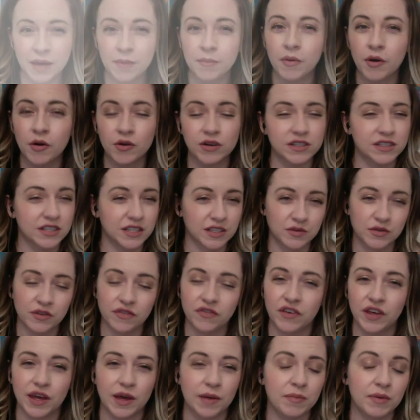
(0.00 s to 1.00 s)
bonuses with
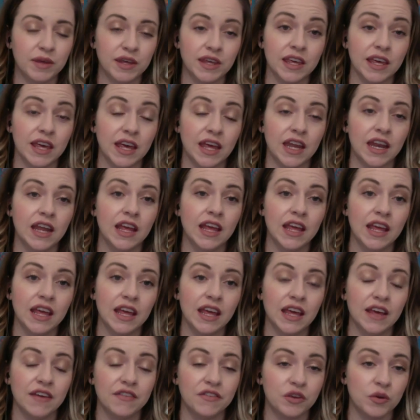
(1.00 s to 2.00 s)
VIPKid
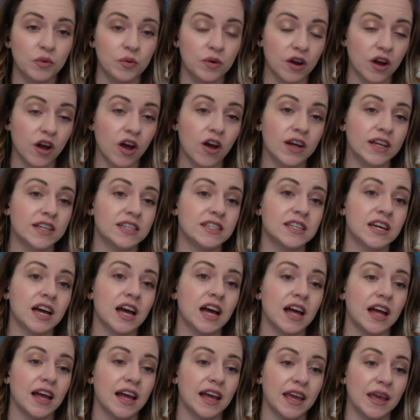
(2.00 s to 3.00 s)
if you were on
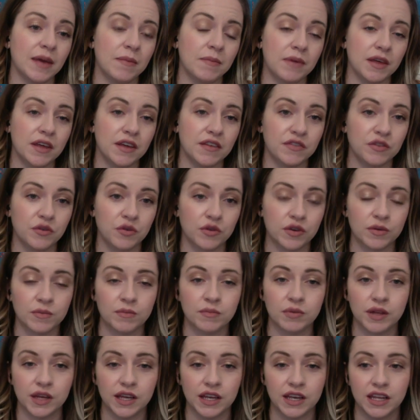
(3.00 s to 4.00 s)
time, if you
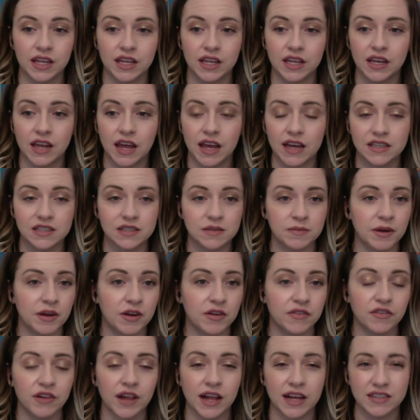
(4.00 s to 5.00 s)
completed X amount
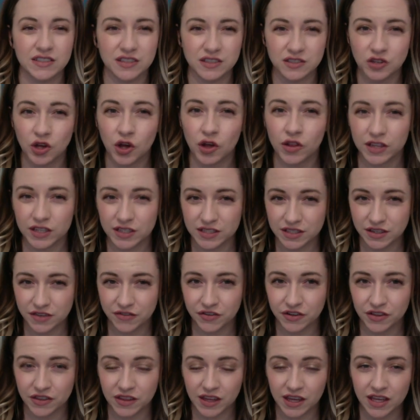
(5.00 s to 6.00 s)
of classes, all these
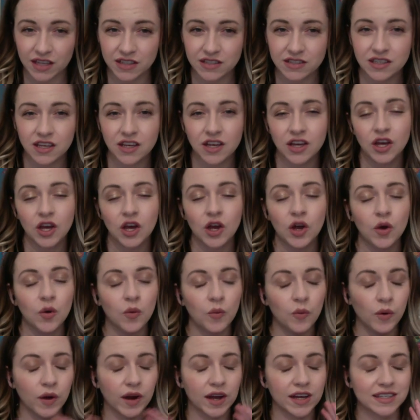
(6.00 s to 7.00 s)
different things.
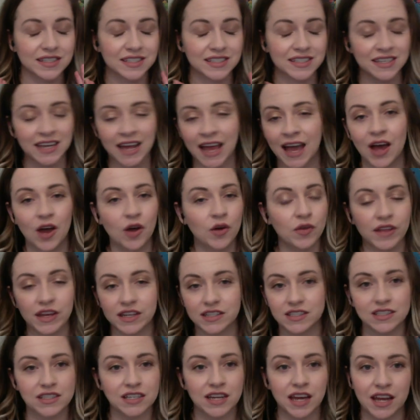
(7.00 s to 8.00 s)
Whereas now
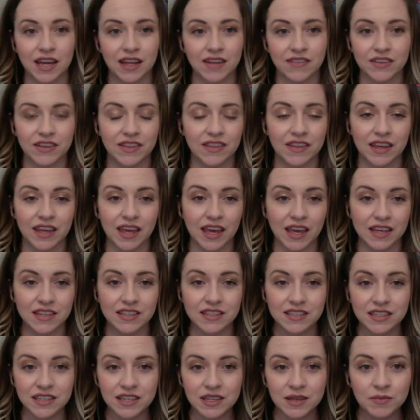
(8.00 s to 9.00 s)
that's not even the
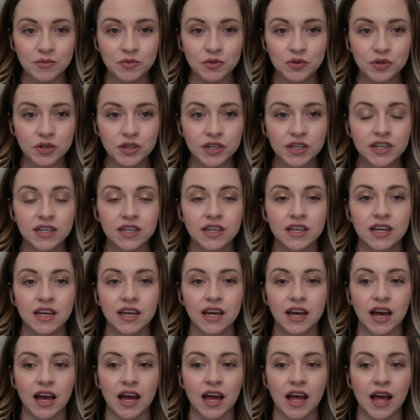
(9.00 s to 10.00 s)
case anymore.
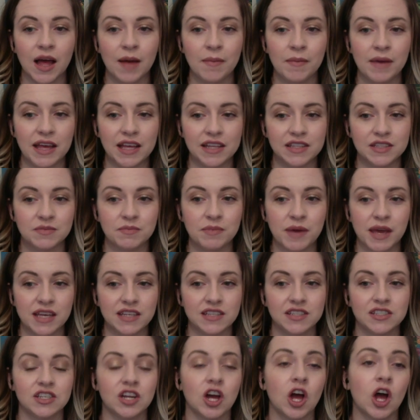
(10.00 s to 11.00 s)
It's
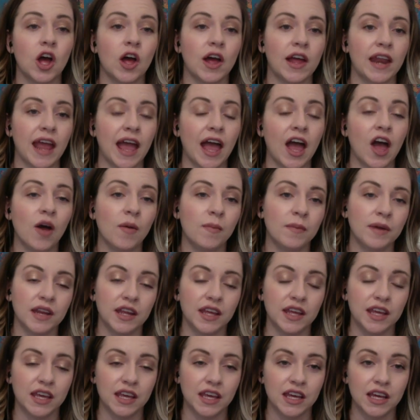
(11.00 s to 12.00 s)
based on how
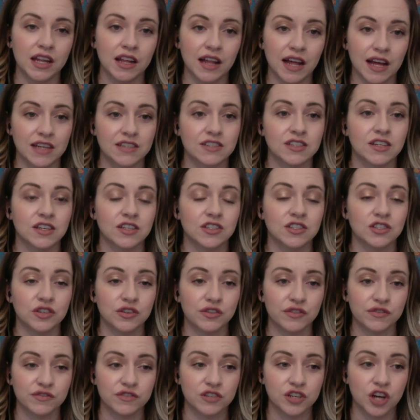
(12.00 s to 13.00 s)
many classes
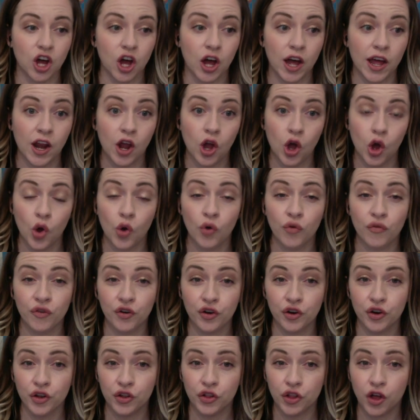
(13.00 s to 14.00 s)
you've taught
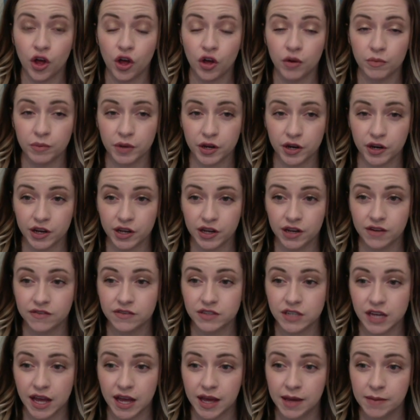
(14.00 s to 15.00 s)
over a long period of
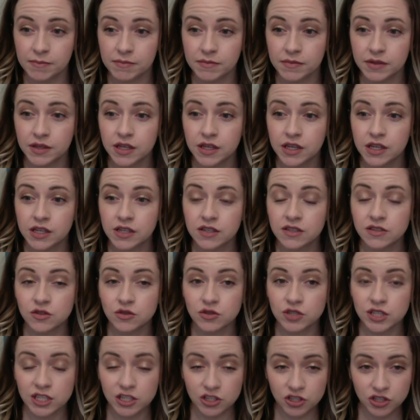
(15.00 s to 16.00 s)
time. So
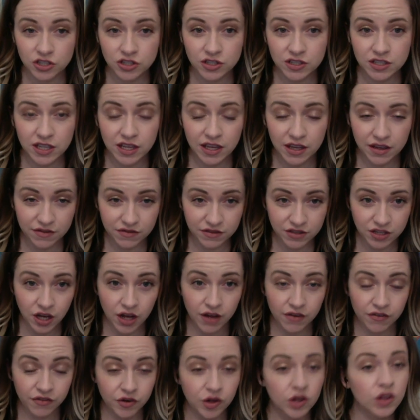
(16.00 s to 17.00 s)
teachers that have
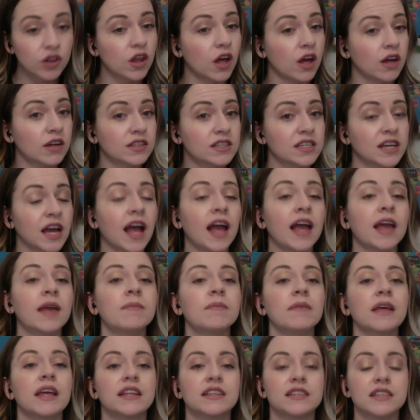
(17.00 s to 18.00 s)
taught for a long
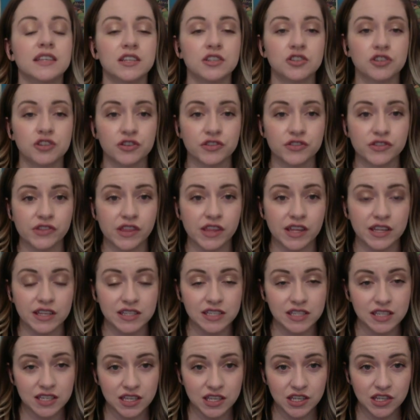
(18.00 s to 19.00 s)
time and teachers that
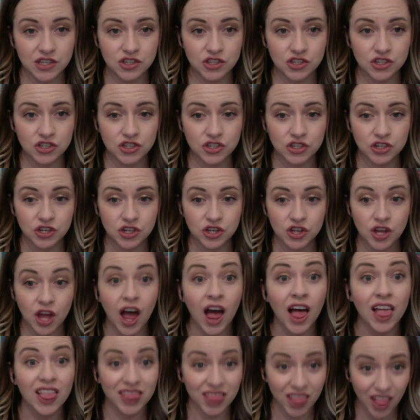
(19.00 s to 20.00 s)
teach
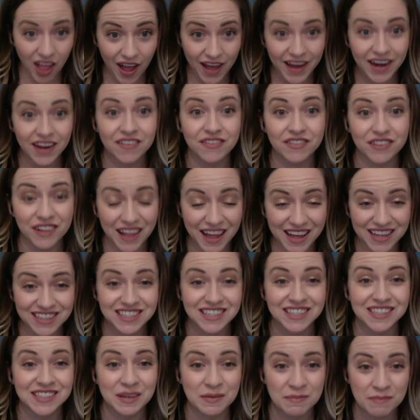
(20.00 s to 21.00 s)
a lot of
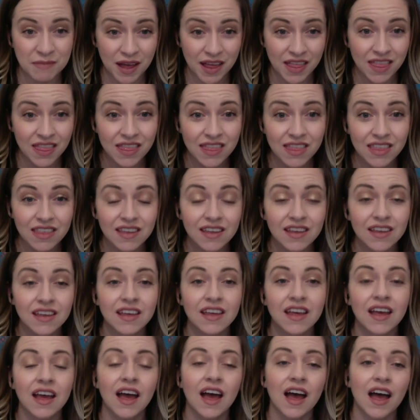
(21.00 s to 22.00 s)
classes a month
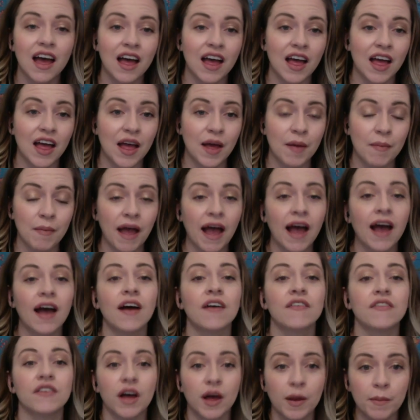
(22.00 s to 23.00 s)

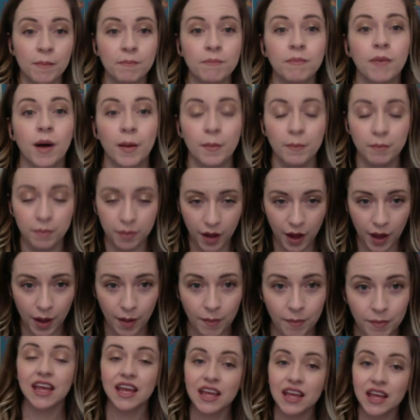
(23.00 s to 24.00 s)
have a bump
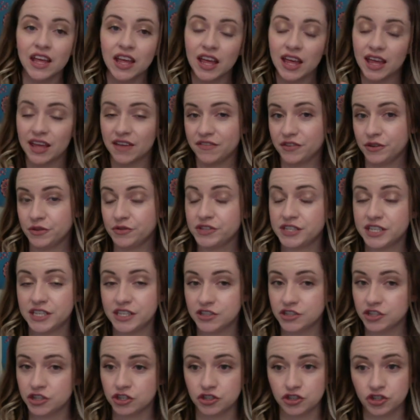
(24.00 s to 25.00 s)
up. If you
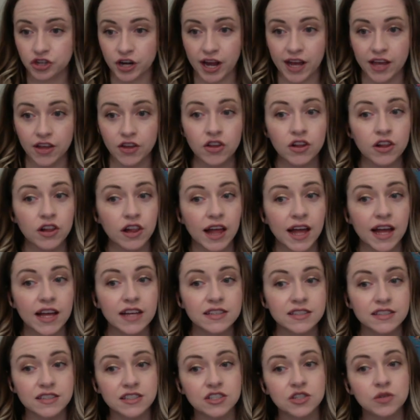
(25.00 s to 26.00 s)
teach a trial
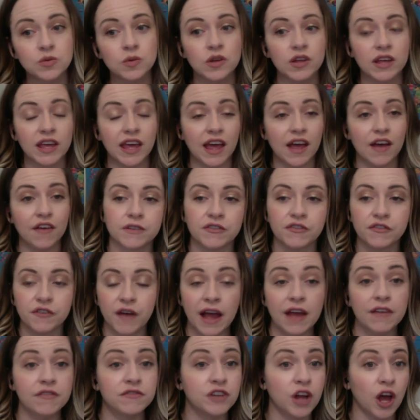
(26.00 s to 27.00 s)
class, you will get a
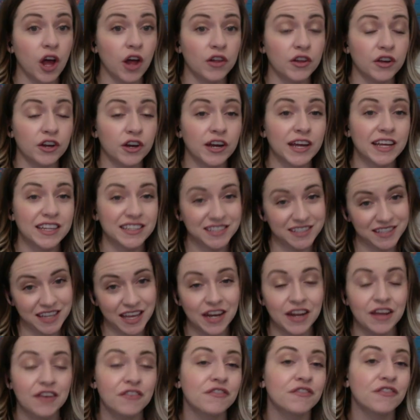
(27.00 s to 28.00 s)
$5
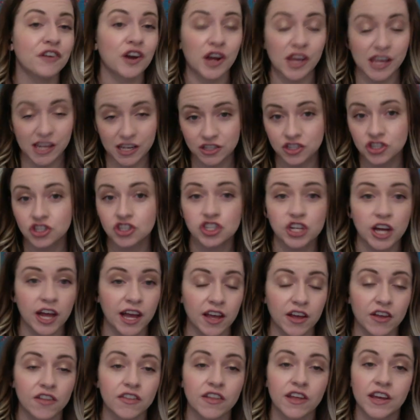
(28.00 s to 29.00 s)
incentive for each
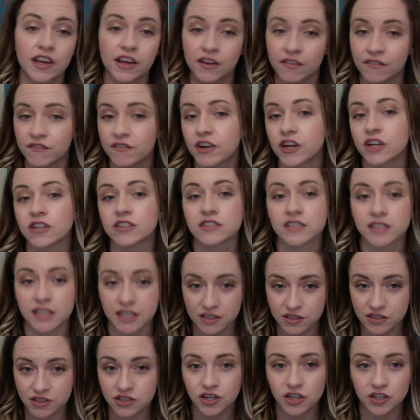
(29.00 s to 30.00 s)
child that converts
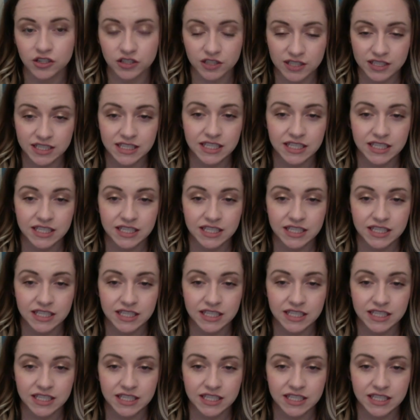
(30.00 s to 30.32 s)
and starts